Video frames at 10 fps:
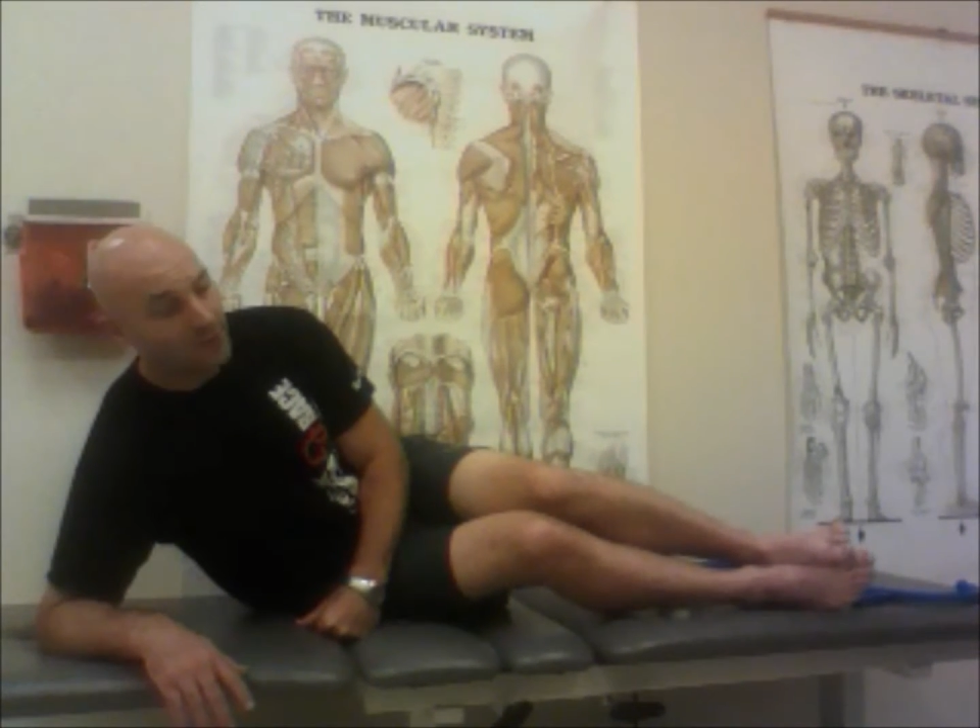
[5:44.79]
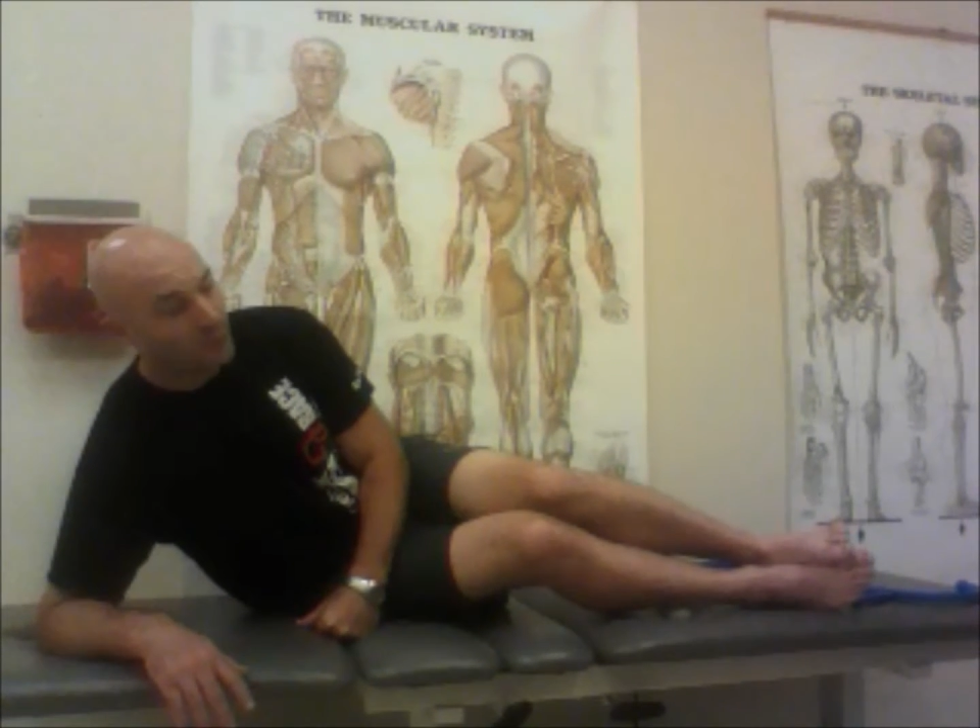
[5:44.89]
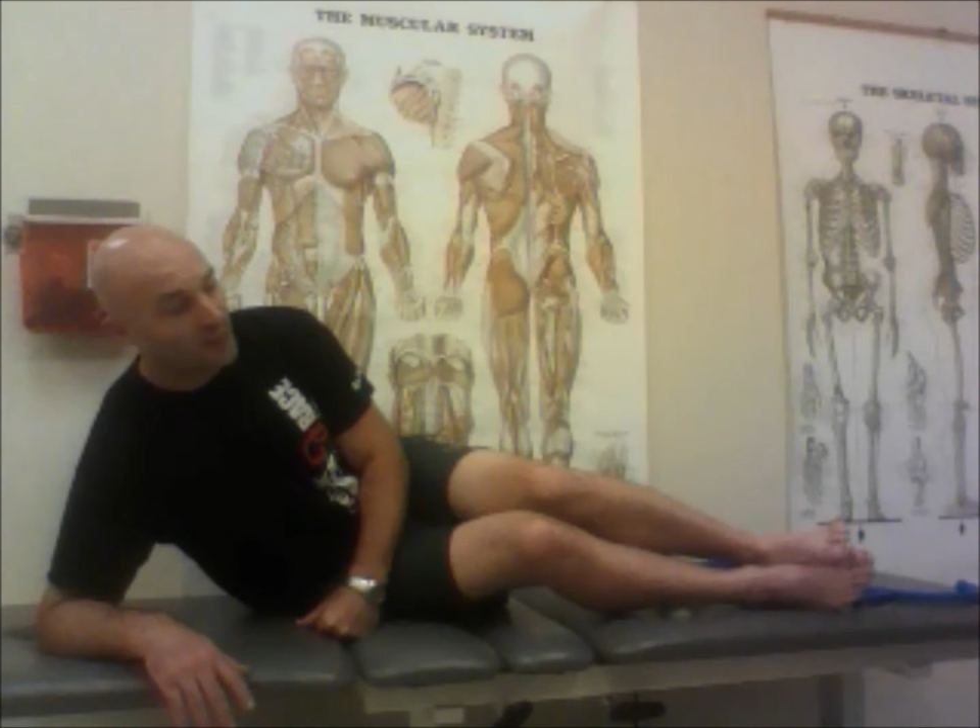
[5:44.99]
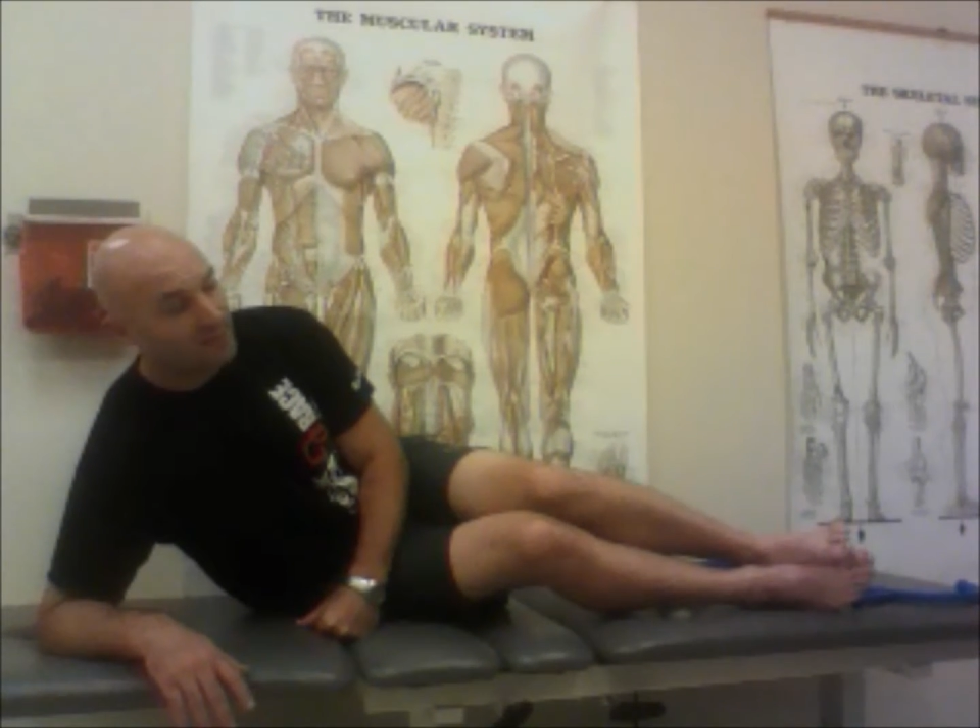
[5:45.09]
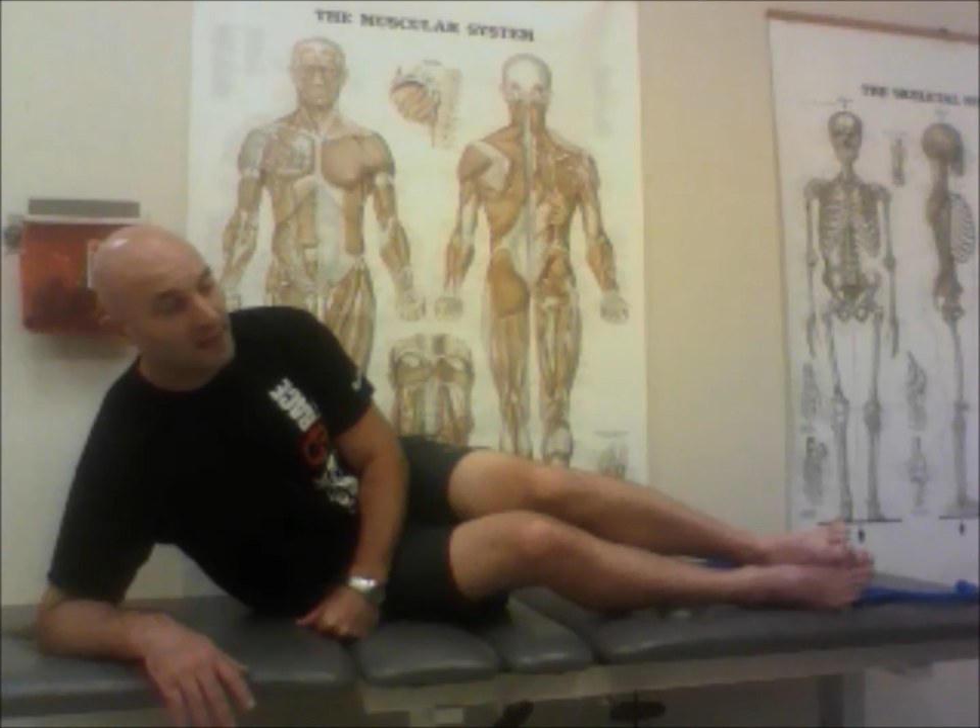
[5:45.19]
the
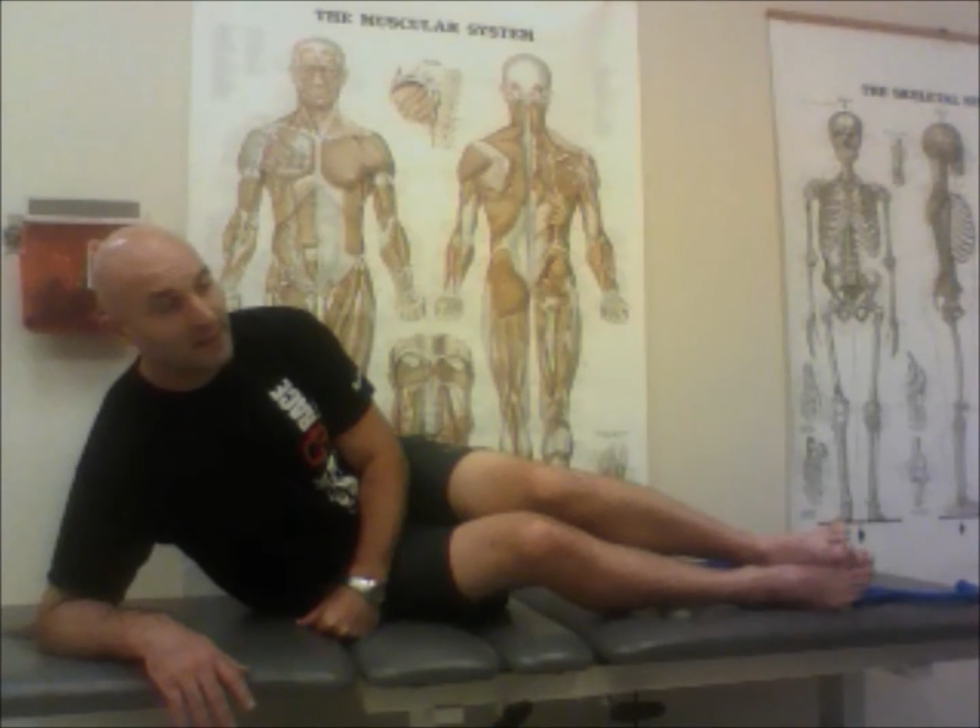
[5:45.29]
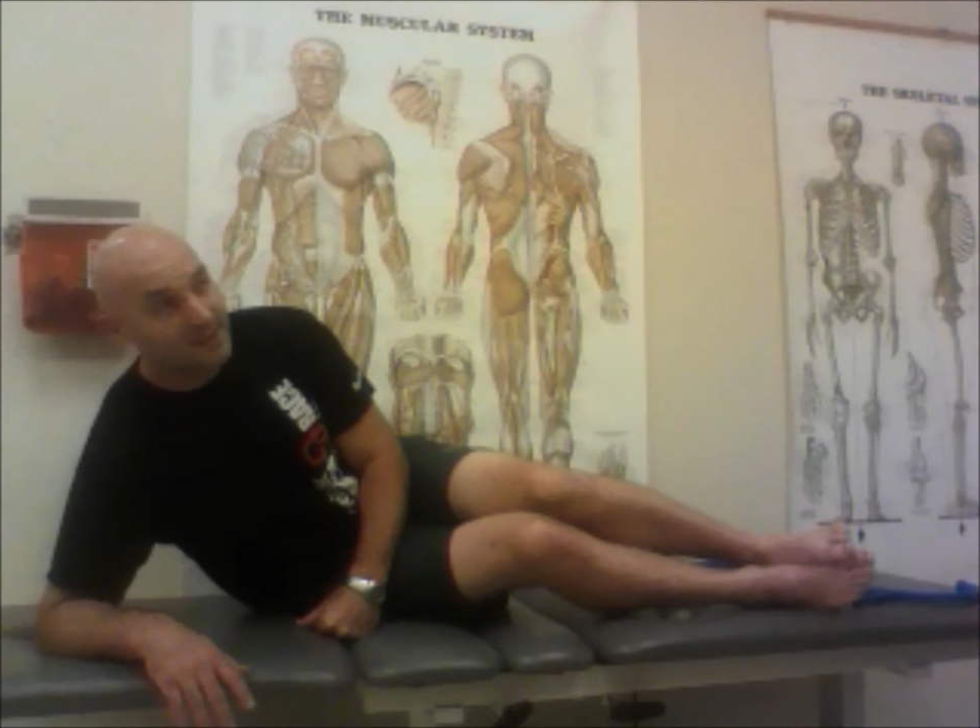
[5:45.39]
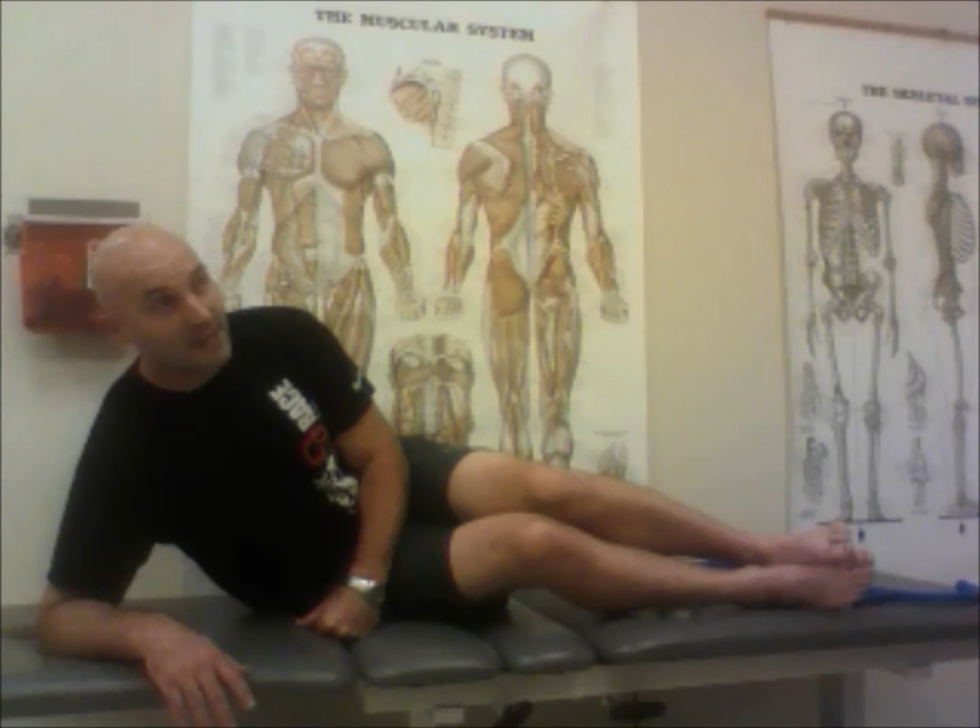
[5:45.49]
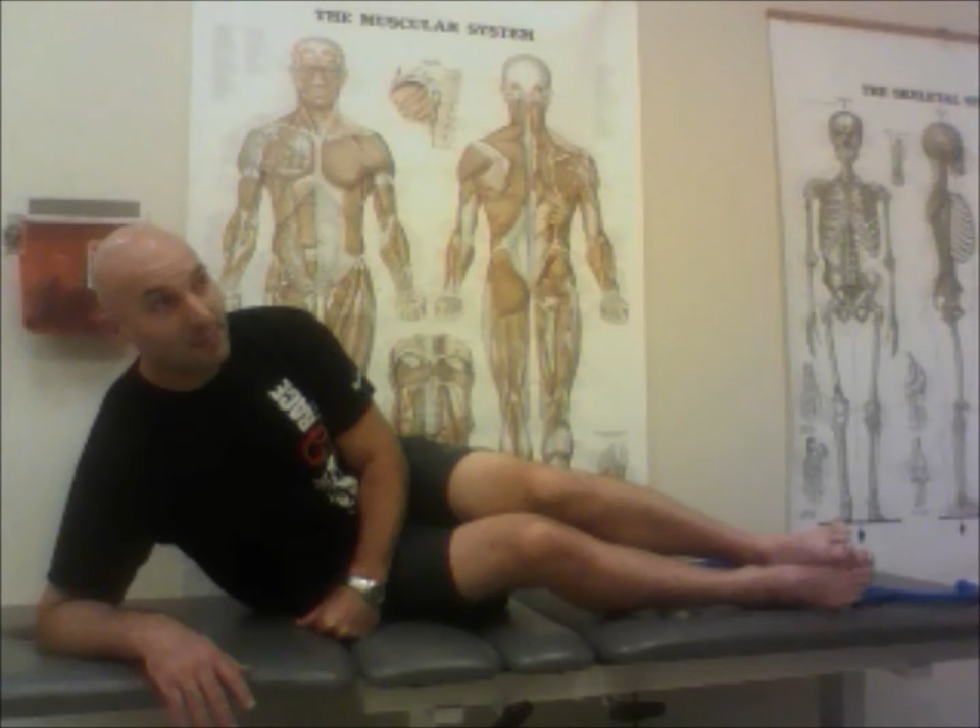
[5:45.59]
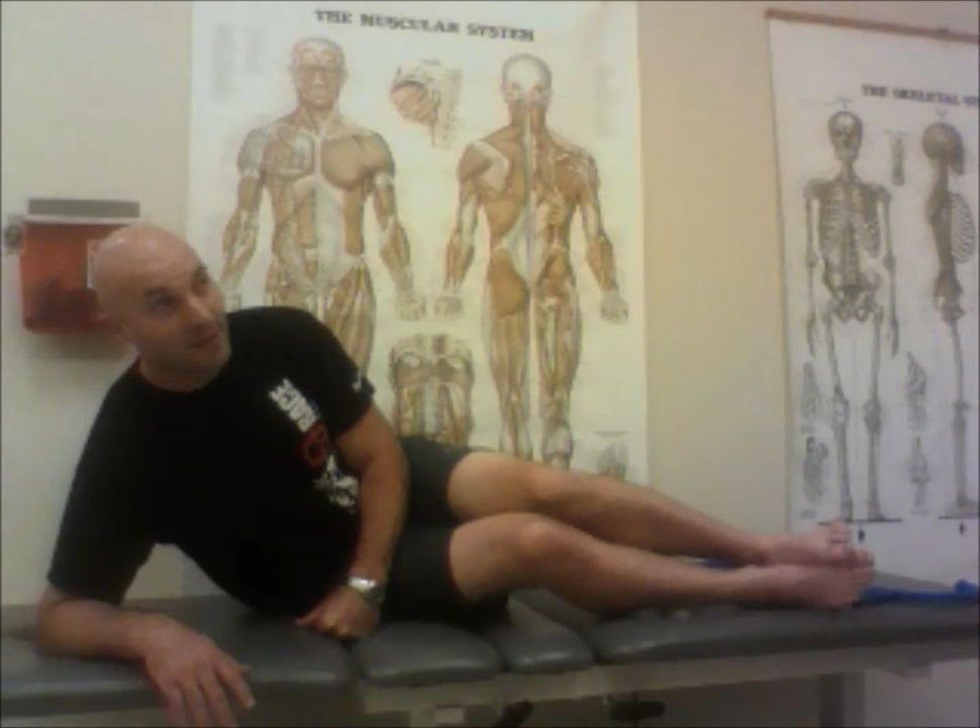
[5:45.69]
weight of my
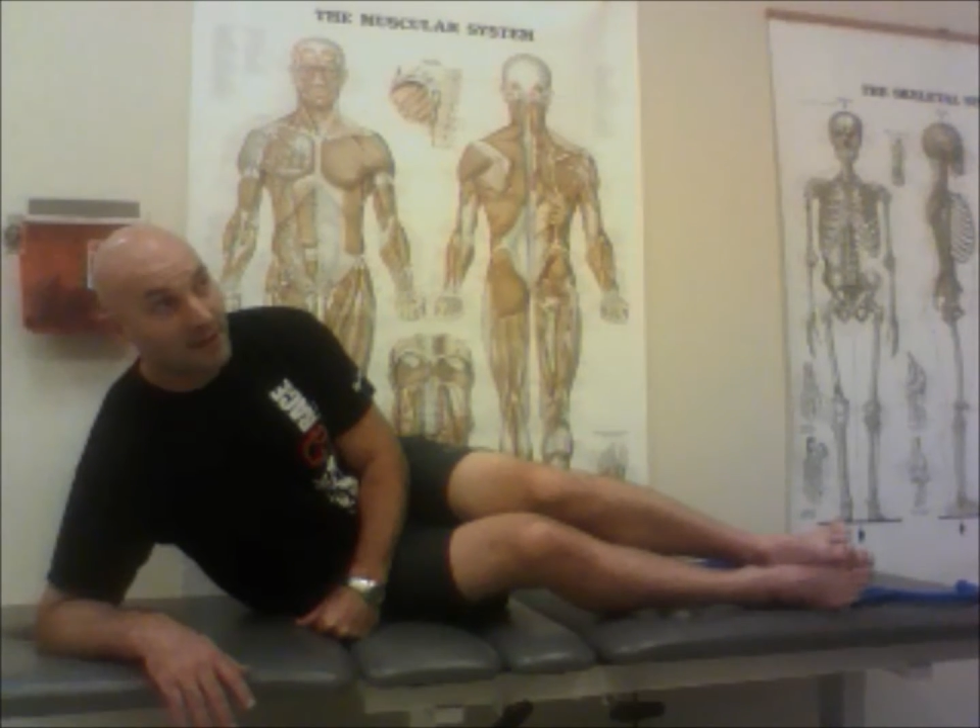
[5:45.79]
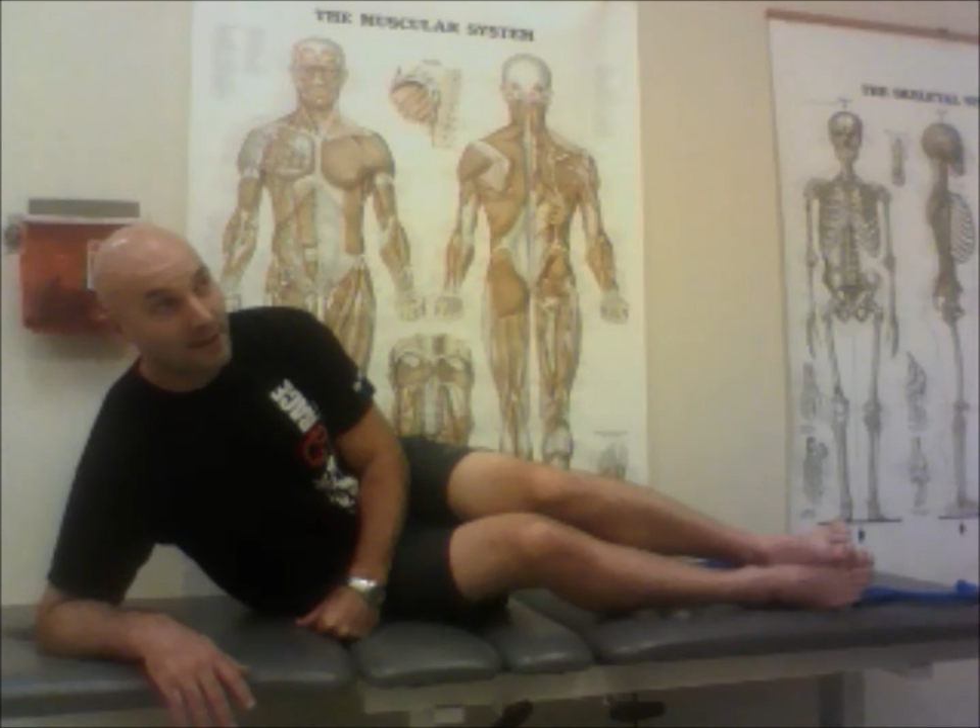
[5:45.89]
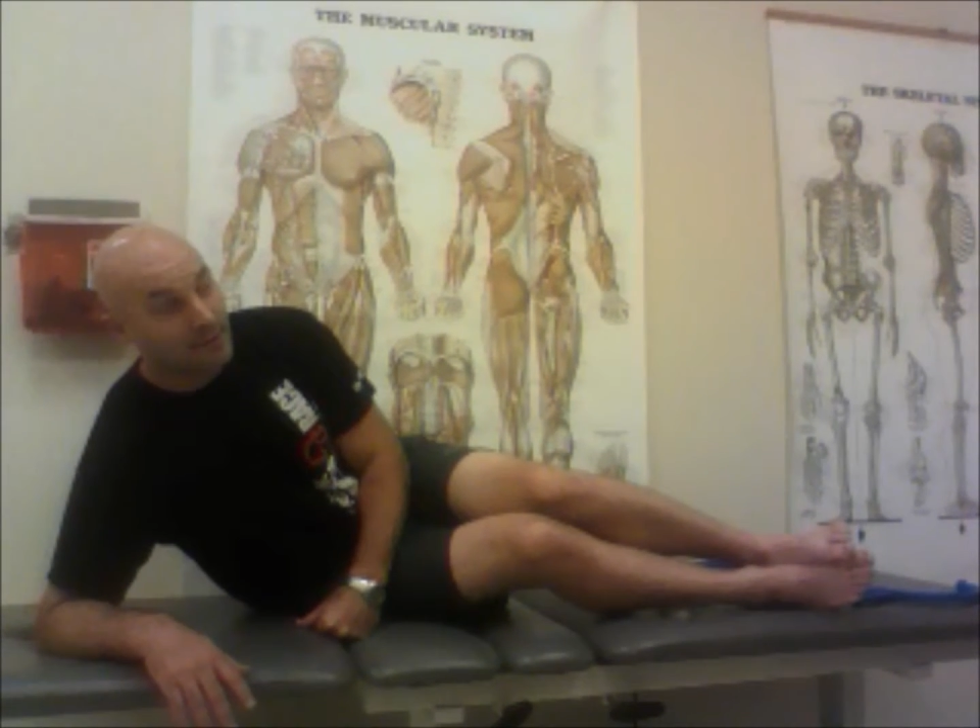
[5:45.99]
top leg